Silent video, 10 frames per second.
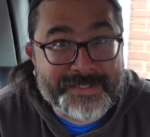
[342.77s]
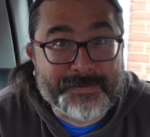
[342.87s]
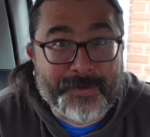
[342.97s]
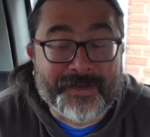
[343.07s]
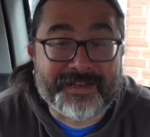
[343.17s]
to
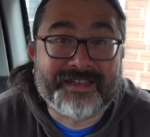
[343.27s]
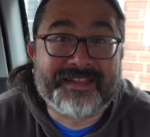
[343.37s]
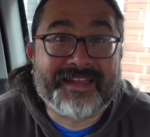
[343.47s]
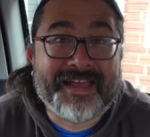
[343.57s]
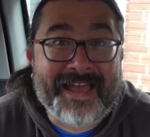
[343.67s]
work
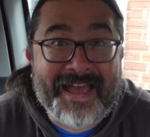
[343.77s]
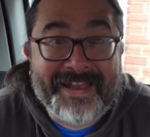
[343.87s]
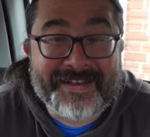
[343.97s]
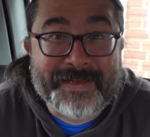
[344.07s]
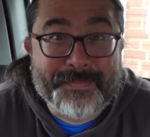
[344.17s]

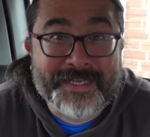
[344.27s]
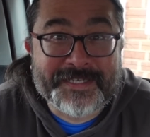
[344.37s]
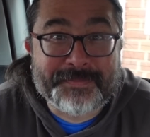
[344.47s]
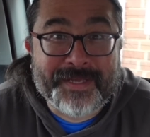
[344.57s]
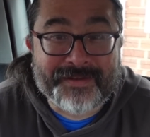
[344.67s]
and it appears
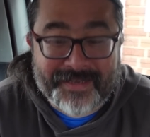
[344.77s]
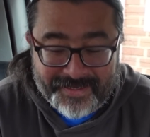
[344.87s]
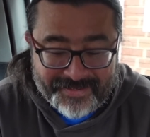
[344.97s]
to be okay.